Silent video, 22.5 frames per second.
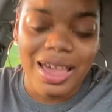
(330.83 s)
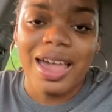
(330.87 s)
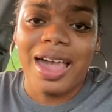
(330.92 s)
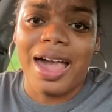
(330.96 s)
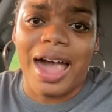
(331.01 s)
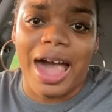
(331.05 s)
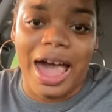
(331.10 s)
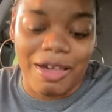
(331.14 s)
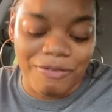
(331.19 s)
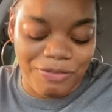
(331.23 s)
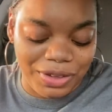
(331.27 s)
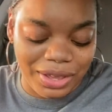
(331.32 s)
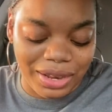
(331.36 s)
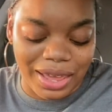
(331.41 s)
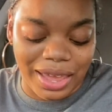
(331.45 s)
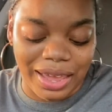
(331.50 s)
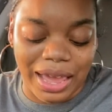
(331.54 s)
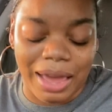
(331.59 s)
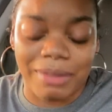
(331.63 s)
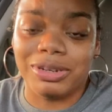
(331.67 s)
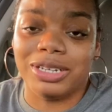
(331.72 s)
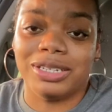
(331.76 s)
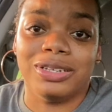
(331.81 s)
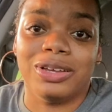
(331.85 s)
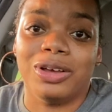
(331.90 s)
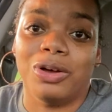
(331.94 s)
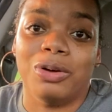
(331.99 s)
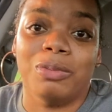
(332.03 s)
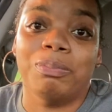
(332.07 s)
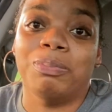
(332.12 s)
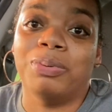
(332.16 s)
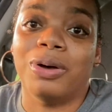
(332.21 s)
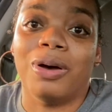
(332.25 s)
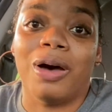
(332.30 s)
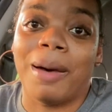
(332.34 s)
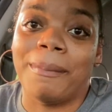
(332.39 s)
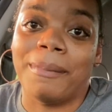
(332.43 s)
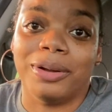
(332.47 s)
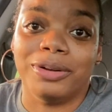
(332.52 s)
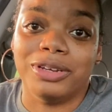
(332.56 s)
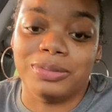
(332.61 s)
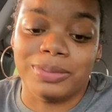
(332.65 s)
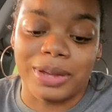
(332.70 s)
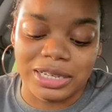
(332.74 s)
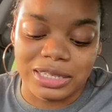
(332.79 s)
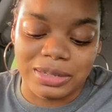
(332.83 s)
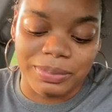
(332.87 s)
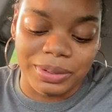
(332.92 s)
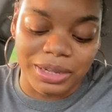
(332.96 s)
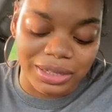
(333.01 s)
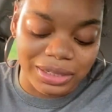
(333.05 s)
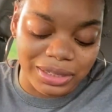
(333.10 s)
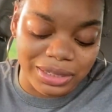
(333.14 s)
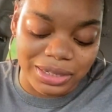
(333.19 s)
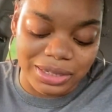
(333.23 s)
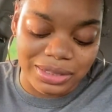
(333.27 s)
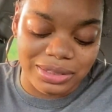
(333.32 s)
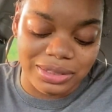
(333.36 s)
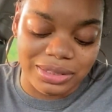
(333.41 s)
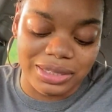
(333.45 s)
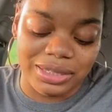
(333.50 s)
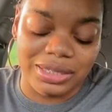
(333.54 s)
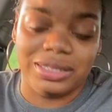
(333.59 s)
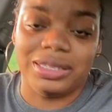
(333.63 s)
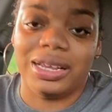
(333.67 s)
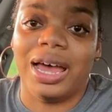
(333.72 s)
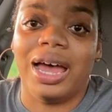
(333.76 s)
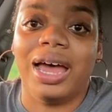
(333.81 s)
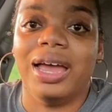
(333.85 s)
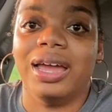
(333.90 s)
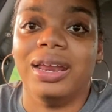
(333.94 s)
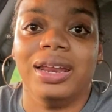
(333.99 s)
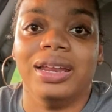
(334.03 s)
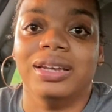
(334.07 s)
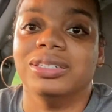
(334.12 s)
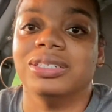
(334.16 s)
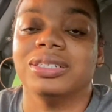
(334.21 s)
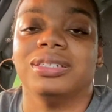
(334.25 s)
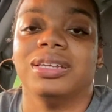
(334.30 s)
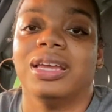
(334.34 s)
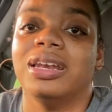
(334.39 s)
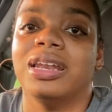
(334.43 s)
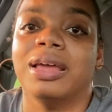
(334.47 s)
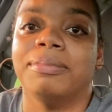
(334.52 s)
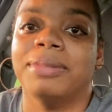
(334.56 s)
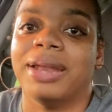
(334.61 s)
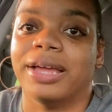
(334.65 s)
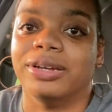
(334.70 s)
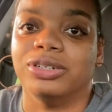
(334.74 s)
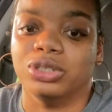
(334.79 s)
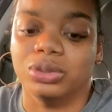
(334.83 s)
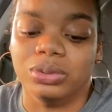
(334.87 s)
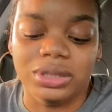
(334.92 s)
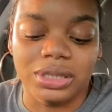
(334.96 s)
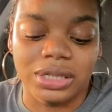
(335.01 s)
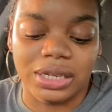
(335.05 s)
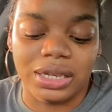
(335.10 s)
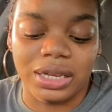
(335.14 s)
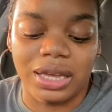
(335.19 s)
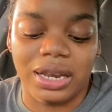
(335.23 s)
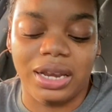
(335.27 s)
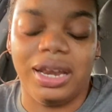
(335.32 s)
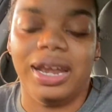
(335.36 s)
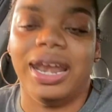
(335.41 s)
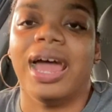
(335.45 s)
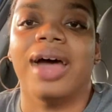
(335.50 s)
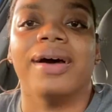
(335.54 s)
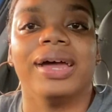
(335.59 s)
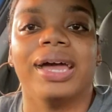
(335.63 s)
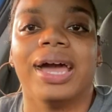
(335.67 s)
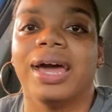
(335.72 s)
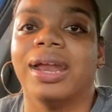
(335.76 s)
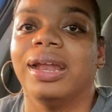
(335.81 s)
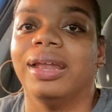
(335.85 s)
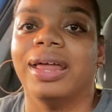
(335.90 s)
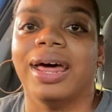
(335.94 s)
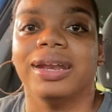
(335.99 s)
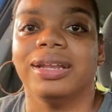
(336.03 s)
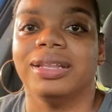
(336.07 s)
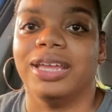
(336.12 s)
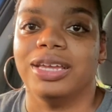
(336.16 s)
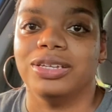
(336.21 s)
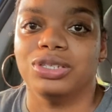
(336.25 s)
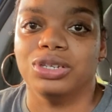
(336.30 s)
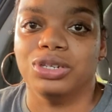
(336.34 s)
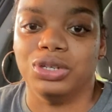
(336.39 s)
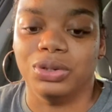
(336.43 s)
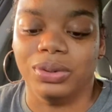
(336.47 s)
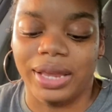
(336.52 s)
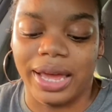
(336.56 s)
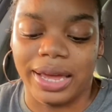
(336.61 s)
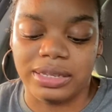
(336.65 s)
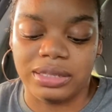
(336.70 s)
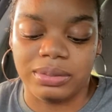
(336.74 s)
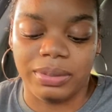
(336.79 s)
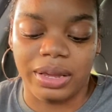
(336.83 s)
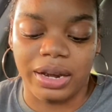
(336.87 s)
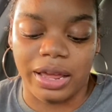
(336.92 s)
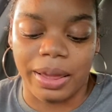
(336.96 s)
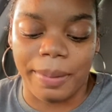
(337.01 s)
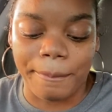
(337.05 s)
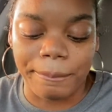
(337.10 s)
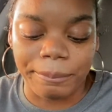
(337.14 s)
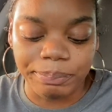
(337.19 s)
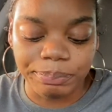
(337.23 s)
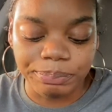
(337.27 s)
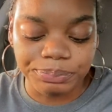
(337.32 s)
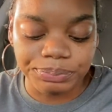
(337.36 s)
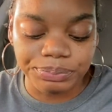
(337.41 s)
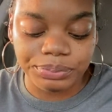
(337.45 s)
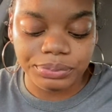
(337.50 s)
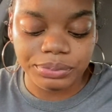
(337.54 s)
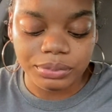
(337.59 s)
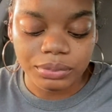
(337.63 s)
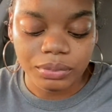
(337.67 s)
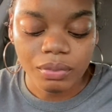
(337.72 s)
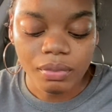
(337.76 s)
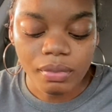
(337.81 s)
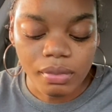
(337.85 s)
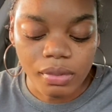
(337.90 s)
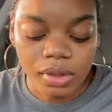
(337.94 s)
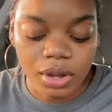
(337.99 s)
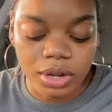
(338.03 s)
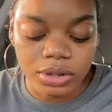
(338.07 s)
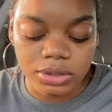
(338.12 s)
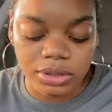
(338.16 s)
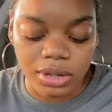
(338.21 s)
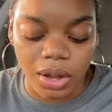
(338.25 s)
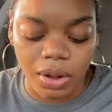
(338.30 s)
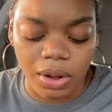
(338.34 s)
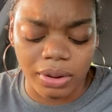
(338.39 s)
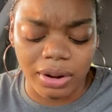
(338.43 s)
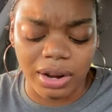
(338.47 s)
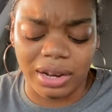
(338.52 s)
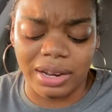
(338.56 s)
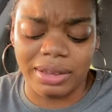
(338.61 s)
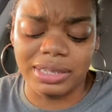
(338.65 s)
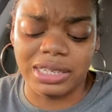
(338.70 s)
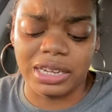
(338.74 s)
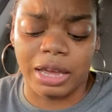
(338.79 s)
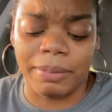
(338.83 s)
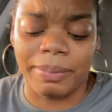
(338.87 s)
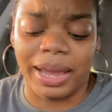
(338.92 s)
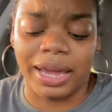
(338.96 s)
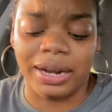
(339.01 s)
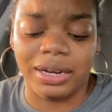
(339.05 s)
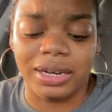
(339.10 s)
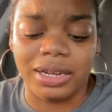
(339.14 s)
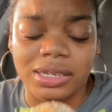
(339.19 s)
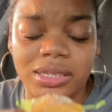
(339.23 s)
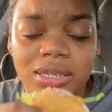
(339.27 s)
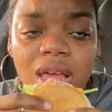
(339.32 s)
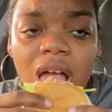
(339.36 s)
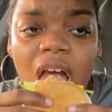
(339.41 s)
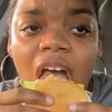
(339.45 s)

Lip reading: I feel like I'm just gonna put all my responsibilities to the side and just end up not doing it. And then now I got a lot of things to do last minute. So hold on, let me take a bite of this.